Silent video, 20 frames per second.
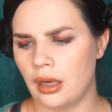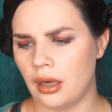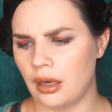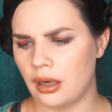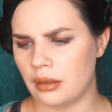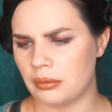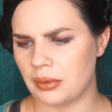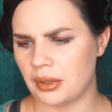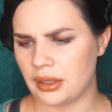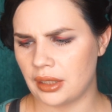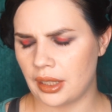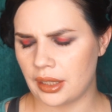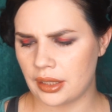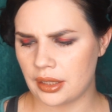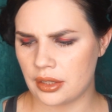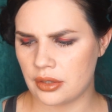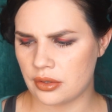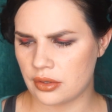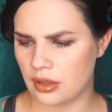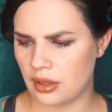A lot of
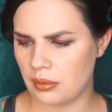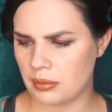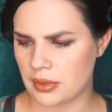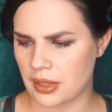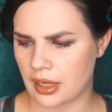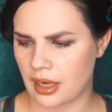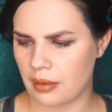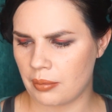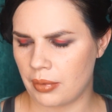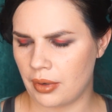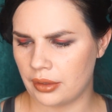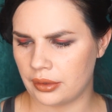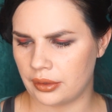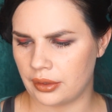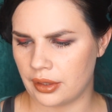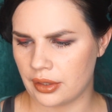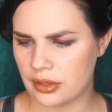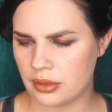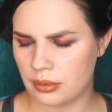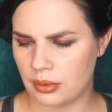these serums, like I bought
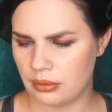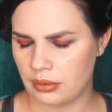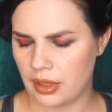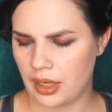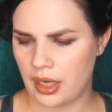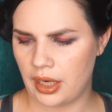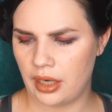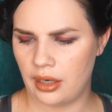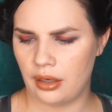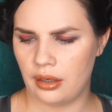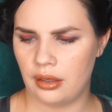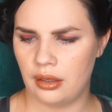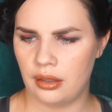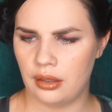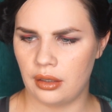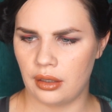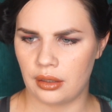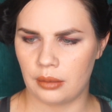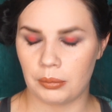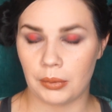this one right here,
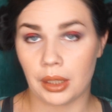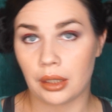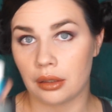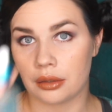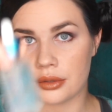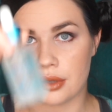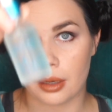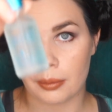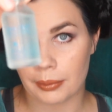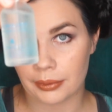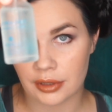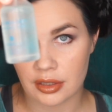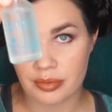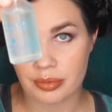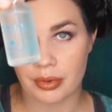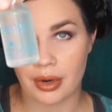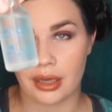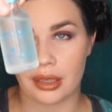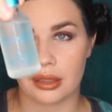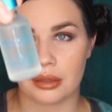I'm not going to talk about this
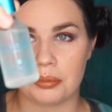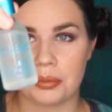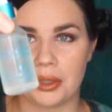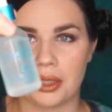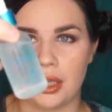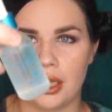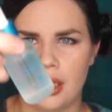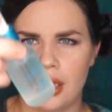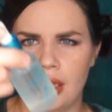product, but